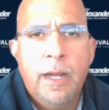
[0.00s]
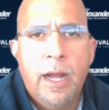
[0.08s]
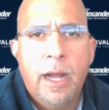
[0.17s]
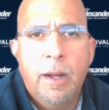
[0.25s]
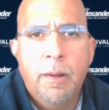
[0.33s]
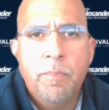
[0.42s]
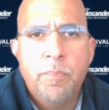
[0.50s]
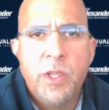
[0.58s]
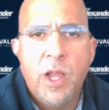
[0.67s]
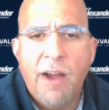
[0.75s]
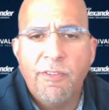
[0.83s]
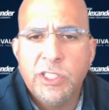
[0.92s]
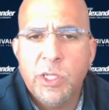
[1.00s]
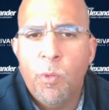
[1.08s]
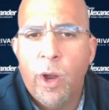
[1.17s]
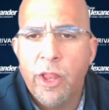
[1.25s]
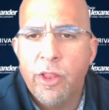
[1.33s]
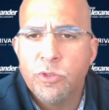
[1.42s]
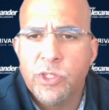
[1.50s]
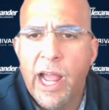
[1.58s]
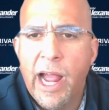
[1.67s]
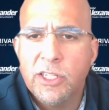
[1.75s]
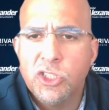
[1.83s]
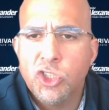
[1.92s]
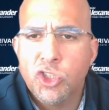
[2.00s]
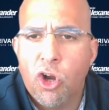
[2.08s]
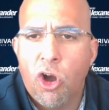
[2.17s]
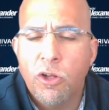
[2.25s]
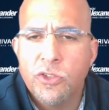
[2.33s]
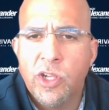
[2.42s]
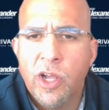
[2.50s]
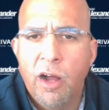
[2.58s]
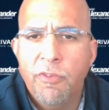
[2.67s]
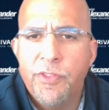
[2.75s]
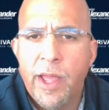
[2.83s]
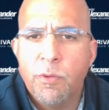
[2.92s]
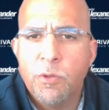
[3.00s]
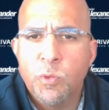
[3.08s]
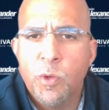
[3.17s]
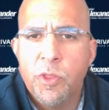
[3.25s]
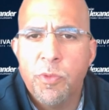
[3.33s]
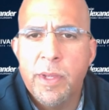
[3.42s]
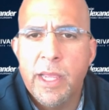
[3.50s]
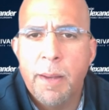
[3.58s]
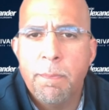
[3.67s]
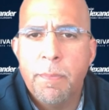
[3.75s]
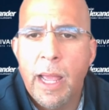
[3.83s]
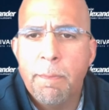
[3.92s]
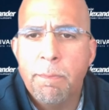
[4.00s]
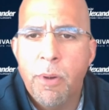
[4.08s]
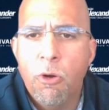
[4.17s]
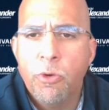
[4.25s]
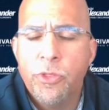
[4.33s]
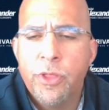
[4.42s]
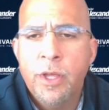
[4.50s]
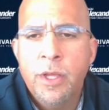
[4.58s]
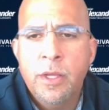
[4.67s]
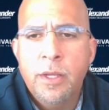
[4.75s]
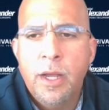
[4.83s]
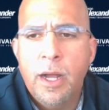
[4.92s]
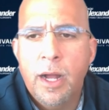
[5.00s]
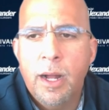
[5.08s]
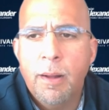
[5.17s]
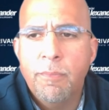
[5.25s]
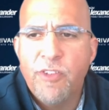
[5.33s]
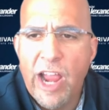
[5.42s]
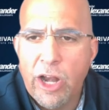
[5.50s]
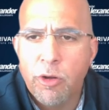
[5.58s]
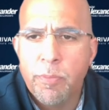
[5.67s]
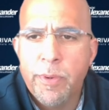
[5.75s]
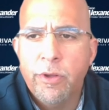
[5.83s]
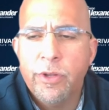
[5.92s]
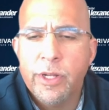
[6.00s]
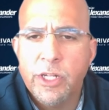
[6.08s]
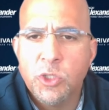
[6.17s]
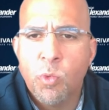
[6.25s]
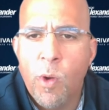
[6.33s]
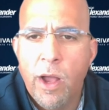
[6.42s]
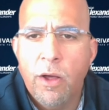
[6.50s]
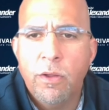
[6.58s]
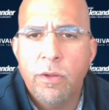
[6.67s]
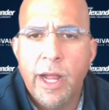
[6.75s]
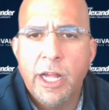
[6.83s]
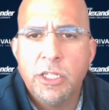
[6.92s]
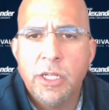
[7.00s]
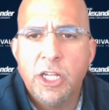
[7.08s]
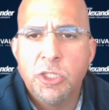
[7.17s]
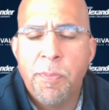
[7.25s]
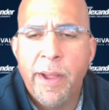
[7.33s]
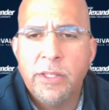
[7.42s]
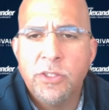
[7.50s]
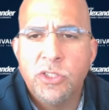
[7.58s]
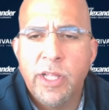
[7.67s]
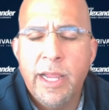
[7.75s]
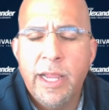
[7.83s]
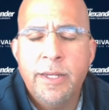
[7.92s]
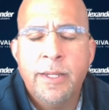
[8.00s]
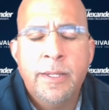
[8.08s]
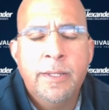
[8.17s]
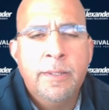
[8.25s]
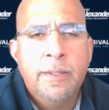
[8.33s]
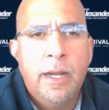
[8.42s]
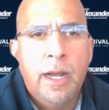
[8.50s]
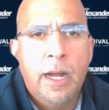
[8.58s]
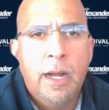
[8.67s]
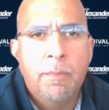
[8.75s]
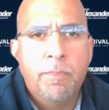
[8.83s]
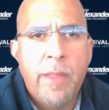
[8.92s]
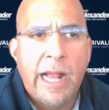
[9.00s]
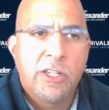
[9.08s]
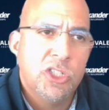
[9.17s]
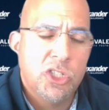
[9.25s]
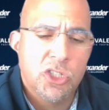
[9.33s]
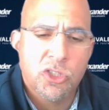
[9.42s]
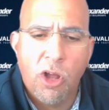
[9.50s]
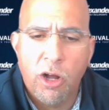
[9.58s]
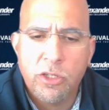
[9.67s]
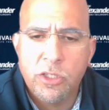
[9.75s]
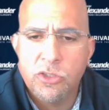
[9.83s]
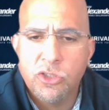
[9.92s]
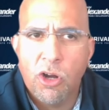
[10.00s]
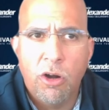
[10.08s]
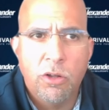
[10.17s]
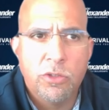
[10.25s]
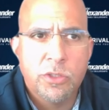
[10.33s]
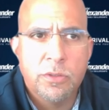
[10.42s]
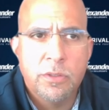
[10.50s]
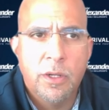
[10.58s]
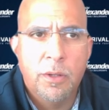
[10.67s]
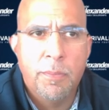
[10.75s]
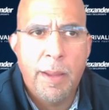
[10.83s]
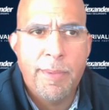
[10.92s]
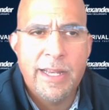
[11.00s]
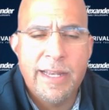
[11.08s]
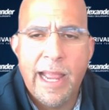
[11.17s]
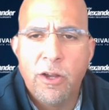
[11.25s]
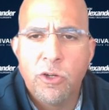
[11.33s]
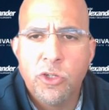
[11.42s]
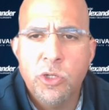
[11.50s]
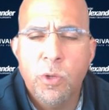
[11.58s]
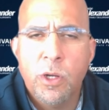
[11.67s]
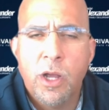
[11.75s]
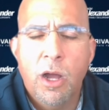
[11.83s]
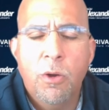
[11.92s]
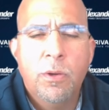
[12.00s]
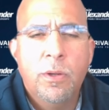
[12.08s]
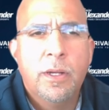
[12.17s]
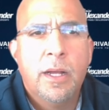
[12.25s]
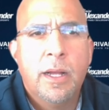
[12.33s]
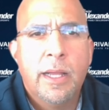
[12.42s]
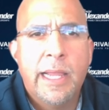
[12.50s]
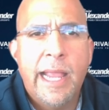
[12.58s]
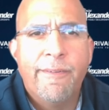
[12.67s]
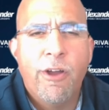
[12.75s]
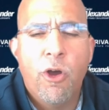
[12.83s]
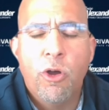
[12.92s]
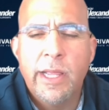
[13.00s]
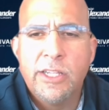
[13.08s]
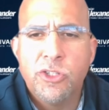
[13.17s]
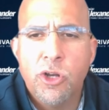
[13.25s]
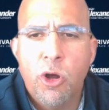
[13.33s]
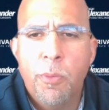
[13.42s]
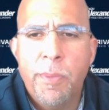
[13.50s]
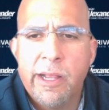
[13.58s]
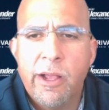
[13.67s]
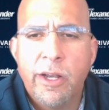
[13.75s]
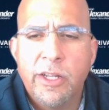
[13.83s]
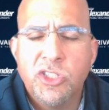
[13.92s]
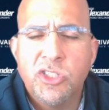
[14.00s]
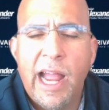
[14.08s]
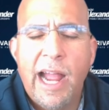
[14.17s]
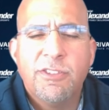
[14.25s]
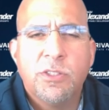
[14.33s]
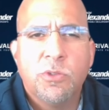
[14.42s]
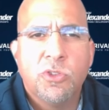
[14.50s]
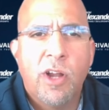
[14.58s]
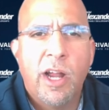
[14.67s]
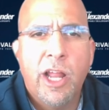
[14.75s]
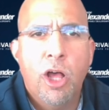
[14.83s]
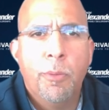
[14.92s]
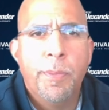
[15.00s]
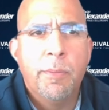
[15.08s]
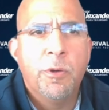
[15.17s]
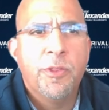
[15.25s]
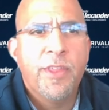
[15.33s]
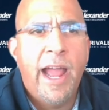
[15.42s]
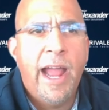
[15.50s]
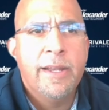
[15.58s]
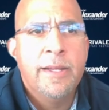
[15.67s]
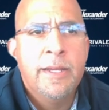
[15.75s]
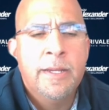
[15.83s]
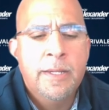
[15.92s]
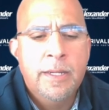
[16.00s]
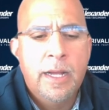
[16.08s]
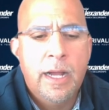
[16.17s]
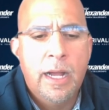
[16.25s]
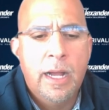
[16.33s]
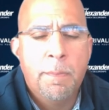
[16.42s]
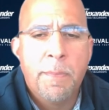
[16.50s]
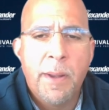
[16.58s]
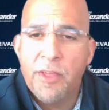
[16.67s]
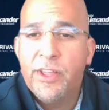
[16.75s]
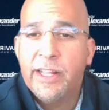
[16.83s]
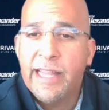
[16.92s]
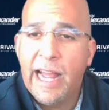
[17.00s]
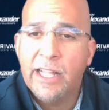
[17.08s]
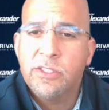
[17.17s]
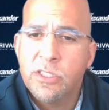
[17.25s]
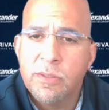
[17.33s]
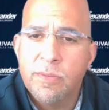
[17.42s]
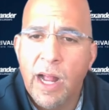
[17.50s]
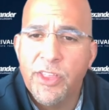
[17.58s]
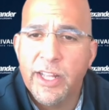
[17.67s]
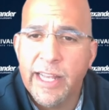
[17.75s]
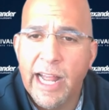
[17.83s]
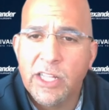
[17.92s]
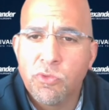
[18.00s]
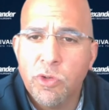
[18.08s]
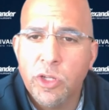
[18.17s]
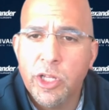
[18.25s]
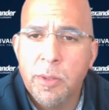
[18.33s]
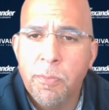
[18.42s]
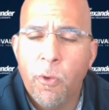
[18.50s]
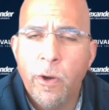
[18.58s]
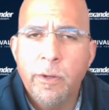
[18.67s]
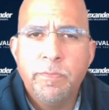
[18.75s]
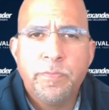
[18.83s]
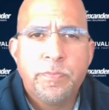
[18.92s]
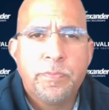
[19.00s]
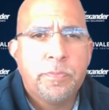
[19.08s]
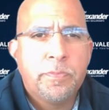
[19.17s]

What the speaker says: Obviously, one of those guys is Charles Huff, that was with me at both Vanderbilt as well as Penn State. Actually just talked to Charles maybe a day or two ago. He has an opening on his staff, so I was trying to help him with that. But I think that's really important.